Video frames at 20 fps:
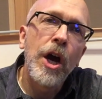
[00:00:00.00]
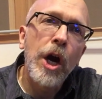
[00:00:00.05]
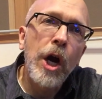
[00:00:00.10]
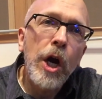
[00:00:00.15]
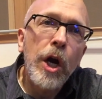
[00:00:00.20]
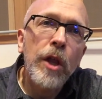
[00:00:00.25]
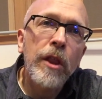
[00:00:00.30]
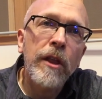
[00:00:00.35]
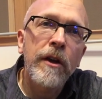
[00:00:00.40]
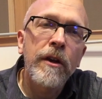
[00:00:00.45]

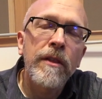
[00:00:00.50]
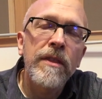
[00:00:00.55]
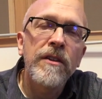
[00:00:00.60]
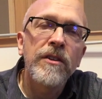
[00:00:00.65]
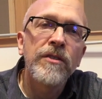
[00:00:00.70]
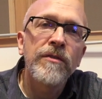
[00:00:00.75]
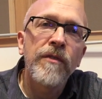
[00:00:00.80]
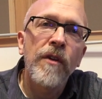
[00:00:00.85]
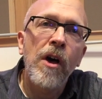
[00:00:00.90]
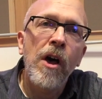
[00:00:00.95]
Earlier this
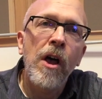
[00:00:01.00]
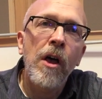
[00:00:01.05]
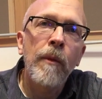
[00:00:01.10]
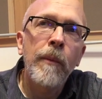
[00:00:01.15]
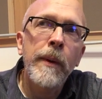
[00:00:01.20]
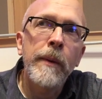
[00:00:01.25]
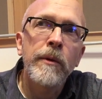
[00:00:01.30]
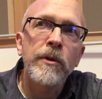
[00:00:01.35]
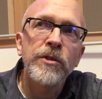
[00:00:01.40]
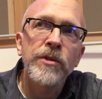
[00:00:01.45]
fall we
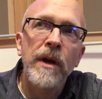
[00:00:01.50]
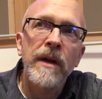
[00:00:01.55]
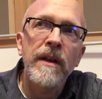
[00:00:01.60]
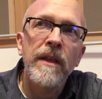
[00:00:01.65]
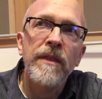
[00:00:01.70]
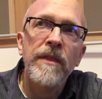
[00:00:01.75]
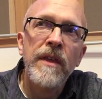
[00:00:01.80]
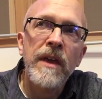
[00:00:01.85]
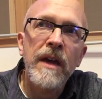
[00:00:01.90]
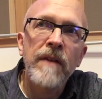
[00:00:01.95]
were trying to
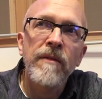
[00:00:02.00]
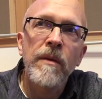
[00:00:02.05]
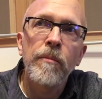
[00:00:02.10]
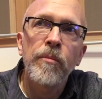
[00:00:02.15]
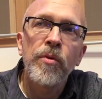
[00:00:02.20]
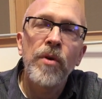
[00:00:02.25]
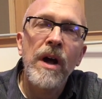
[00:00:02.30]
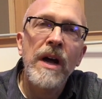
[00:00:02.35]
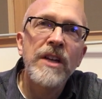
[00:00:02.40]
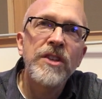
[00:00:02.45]
think of a
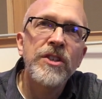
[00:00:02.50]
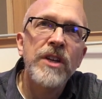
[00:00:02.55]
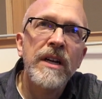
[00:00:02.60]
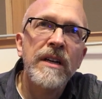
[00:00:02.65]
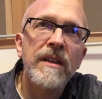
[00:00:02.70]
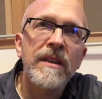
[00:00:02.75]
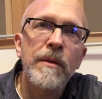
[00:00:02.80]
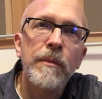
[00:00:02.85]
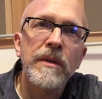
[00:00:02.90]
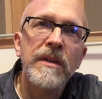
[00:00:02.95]
project
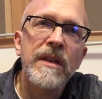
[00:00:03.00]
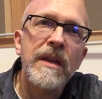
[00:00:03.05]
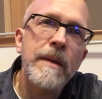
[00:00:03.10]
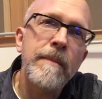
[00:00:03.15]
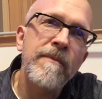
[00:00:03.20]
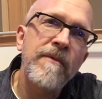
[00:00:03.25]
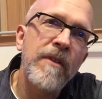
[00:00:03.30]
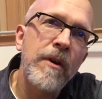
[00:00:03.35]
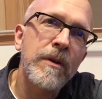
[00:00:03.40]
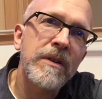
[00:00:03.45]
that would keep
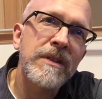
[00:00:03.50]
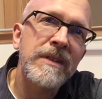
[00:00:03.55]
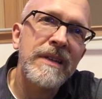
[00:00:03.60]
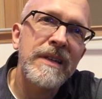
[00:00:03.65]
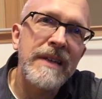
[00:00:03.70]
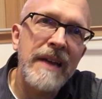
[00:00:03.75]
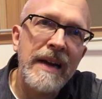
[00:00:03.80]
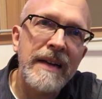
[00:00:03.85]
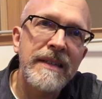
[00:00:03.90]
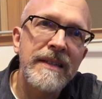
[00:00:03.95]
folks
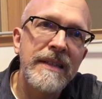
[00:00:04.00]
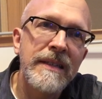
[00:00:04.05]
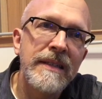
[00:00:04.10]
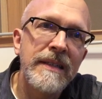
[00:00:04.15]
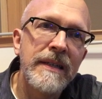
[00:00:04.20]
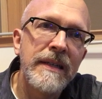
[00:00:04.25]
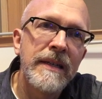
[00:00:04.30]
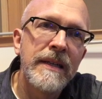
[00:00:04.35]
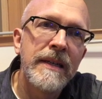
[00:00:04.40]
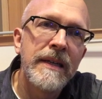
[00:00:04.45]
connected,
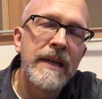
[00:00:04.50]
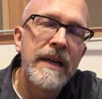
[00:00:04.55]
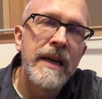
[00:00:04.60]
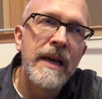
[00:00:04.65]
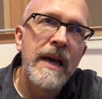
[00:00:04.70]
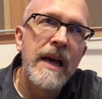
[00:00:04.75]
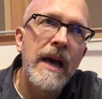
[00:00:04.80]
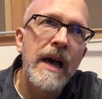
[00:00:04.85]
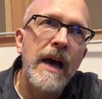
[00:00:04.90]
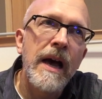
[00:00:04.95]

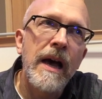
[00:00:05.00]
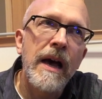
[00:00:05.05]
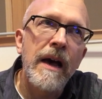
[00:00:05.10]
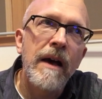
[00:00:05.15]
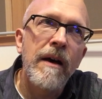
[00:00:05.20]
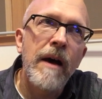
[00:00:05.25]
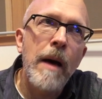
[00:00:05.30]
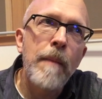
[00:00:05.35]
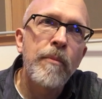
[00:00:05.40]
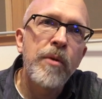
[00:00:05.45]

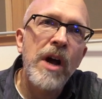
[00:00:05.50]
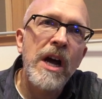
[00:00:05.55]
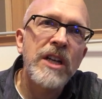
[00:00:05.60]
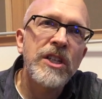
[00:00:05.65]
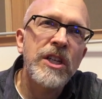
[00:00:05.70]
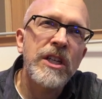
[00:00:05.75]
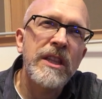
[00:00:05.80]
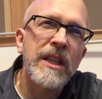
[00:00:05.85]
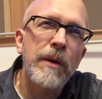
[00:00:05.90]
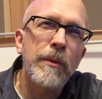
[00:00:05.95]
a
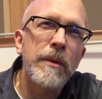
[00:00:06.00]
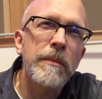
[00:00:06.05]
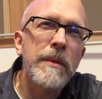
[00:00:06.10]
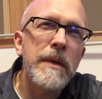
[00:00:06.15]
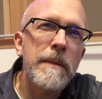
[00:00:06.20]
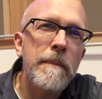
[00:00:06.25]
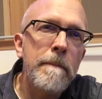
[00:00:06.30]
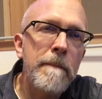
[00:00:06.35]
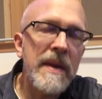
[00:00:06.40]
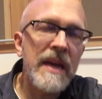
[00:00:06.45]
project that would be
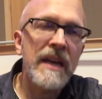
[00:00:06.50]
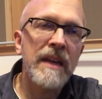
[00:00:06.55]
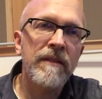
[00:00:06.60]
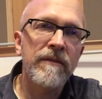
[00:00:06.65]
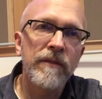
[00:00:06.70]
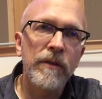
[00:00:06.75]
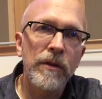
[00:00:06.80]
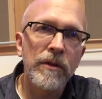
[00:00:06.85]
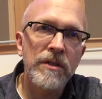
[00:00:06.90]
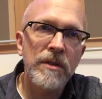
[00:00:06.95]

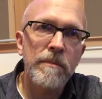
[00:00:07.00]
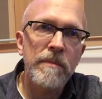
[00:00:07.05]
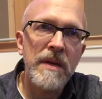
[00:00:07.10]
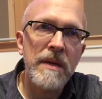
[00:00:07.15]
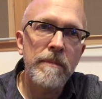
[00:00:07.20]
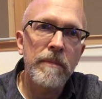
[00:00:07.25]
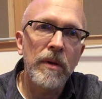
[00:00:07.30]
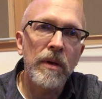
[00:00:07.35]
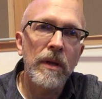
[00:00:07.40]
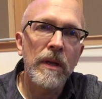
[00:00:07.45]
meaningful to
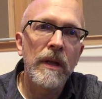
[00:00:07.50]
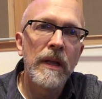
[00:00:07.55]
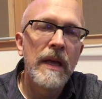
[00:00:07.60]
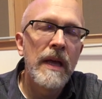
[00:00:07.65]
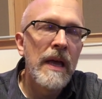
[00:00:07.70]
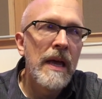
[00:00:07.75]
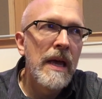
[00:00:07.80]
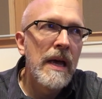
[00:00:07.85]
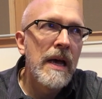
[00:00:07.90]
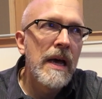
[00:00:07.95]
people,
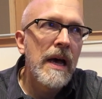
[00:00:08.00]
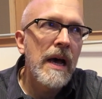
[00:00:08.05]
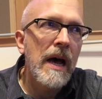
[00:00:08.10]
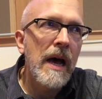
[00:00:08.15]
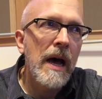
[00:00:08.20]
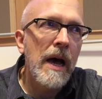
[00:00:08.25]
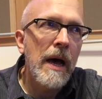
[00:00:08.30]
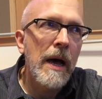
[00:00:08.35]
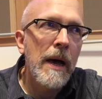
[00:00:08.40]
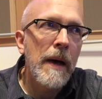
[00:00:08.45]

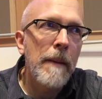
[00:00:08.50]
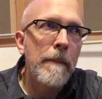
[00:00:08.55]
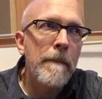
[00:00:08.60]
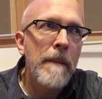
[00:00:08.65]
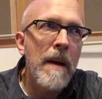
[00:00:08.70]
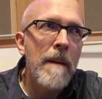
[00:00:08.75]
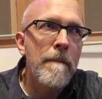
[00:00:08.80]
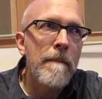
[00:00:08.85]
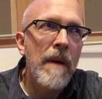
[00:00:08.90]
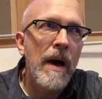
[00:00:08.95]

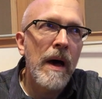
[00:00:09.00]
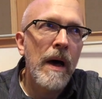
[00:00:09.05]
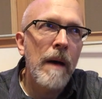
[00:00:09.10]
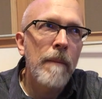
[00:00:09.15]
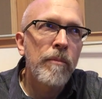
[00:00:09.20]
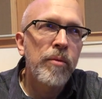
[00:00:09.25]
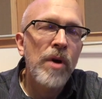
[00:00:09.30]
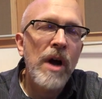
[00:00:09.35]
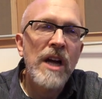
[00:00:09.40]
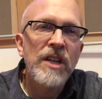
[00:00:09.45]
a
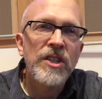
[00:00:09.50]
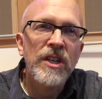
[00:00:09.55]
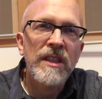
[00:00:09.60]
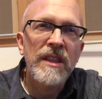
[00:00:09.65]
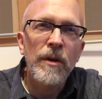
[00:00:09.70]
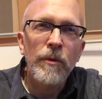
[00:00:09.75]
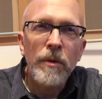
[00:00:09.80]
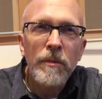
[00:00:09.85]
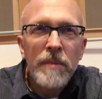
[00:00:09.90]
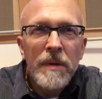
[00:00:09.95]
project that
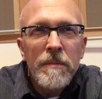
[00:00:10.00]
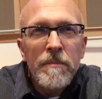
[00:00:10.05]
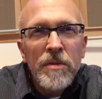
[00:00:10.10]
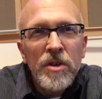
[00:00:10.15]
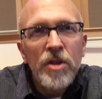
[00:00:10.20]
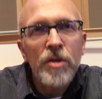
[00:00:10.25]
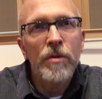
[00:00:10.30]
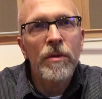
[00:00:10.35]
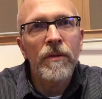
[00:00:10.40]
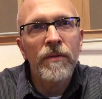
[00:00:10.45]
would be
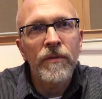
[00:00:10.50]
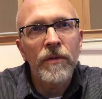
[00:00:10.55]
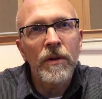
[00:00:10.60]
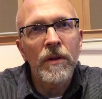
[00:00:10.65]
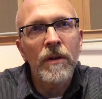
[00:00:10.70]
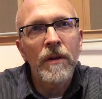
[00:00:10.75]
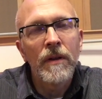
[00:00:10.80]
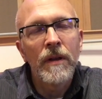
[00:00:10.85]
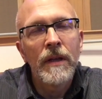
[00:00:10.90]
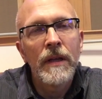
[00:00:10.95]
beautiful,